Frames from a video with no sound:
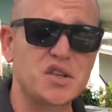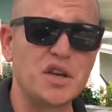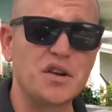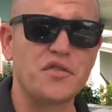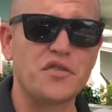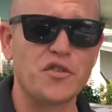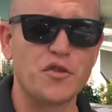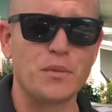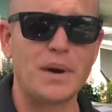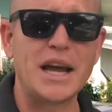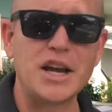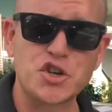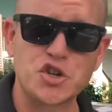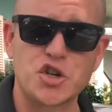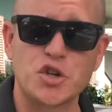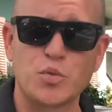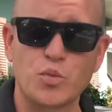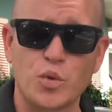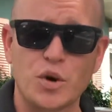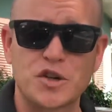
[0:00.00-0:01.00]

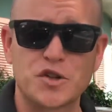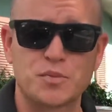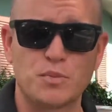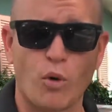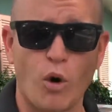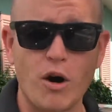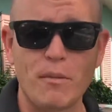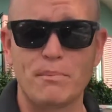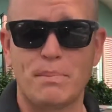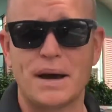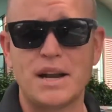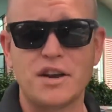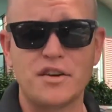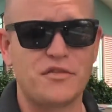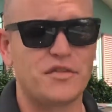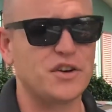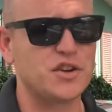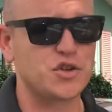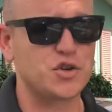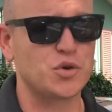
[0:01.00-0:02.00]
information was more
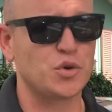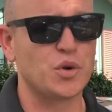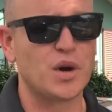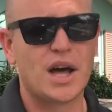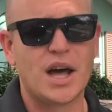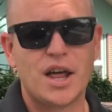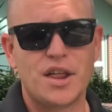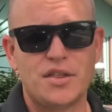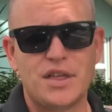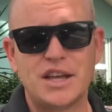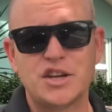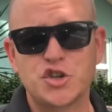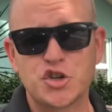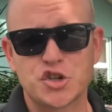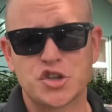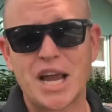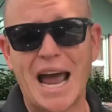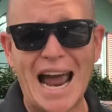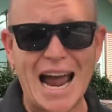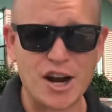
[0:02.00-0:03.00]
beneficial than
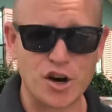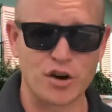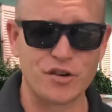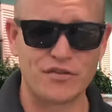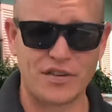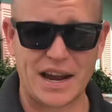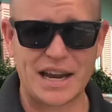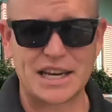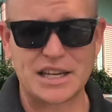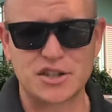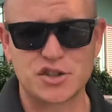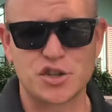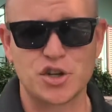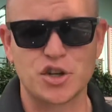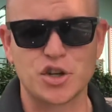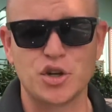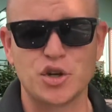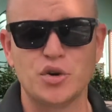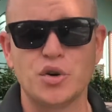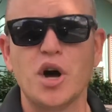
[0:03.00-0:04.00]
just aggravating to
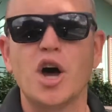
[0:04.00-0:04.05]
you,